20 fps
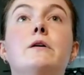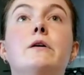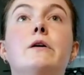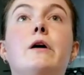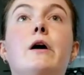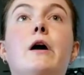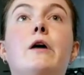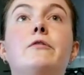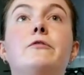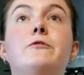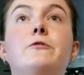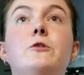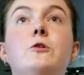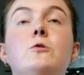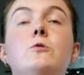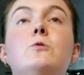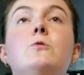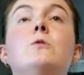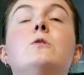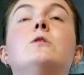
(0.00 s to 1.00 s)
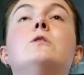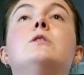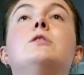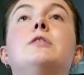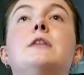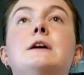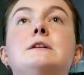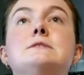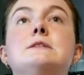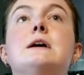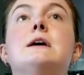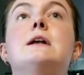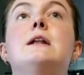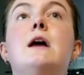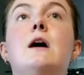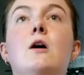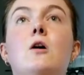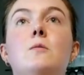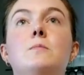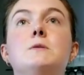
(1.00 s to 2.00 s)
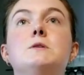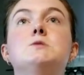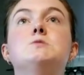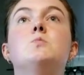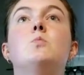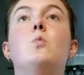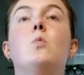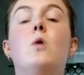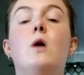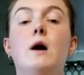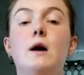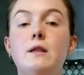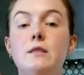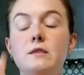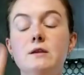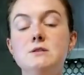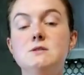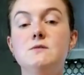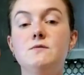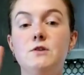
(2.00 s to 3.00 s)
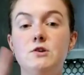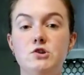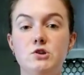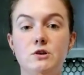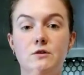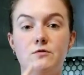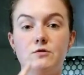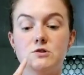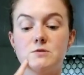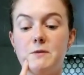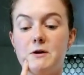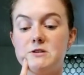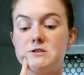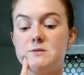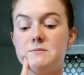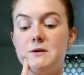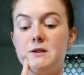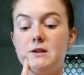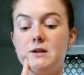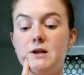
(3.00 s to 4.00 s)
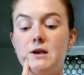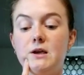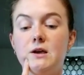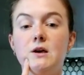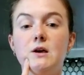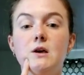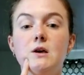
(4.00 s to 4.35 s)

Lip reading: a few things that can help is, one, the division of responsibility.